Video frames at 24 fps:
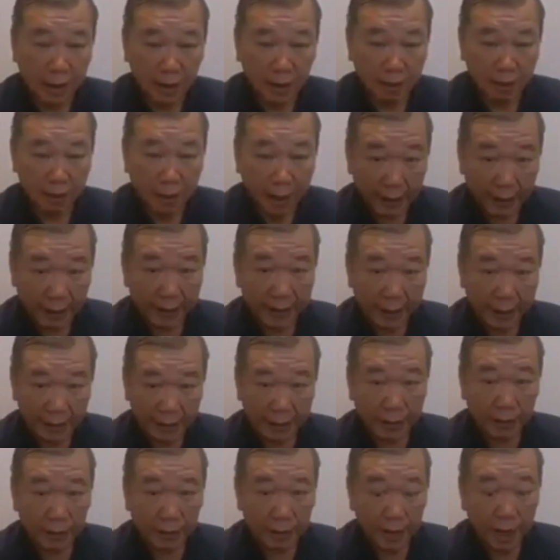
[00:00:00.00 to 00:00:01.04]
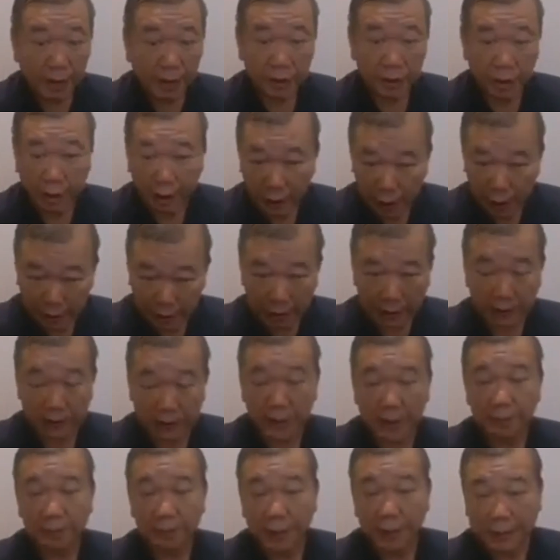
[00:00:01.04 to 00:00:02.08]
Bangladesh, this
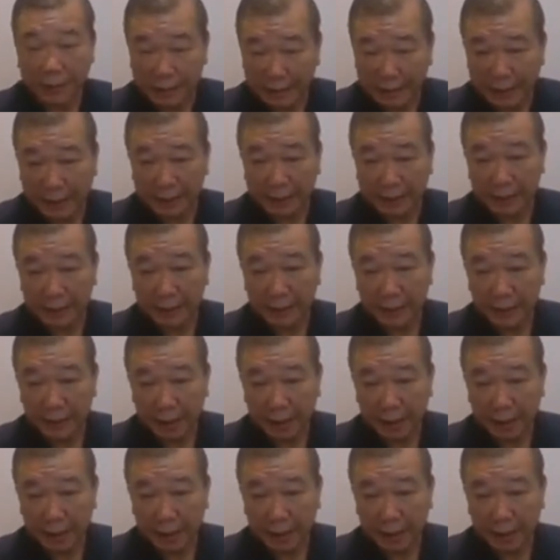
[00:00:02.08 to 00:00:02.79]
Pakistan,